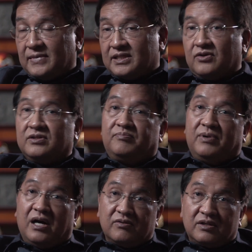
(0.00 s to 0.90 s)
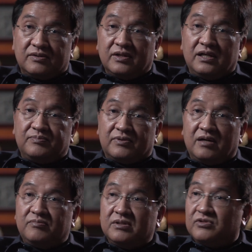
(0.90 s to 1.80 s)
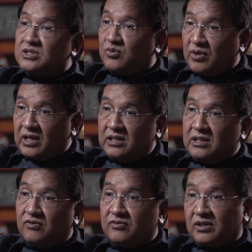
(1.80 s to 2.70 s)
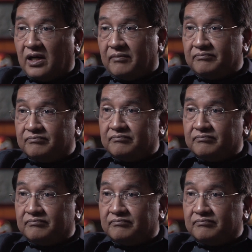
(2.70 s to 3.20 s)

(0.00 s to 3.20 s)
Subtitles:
So the power problem was quickly overcome,